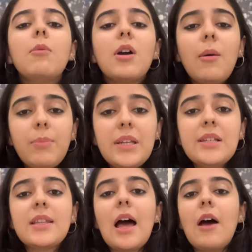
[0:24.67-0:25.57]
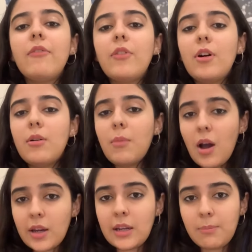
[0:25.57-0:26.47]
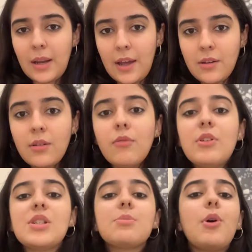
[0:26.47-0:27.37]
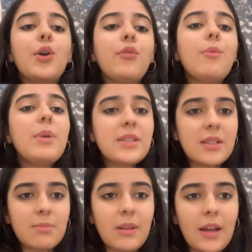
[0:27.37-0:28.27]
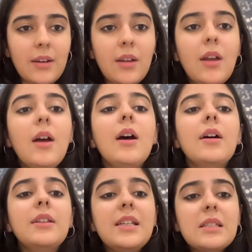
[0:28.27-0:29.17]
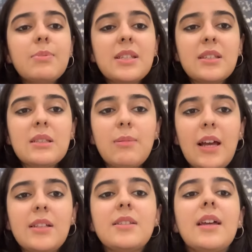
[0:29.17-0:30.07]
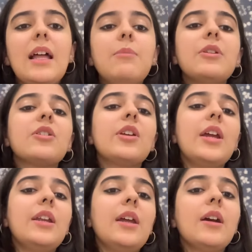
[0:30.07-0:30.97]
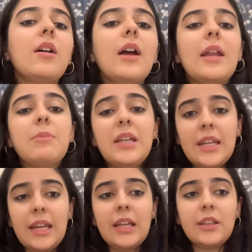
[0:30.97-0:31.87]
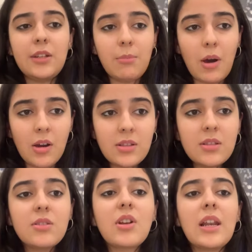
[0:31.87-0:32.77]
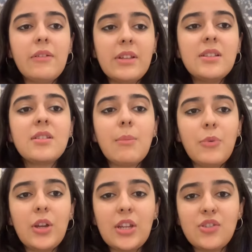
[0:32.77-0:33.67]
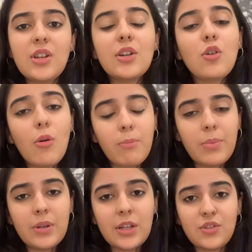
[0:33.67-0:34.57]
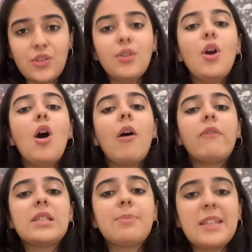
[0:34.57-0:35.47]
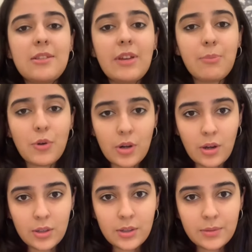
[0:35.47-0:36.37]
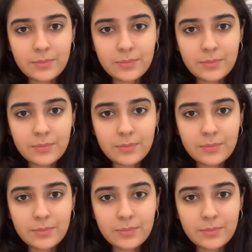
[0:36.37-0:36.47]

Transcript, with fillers: companies have a marketing plan which is part of a business plan. These business plans help in creating and maintaining the demands, relevance, reputation and competition of a specific product.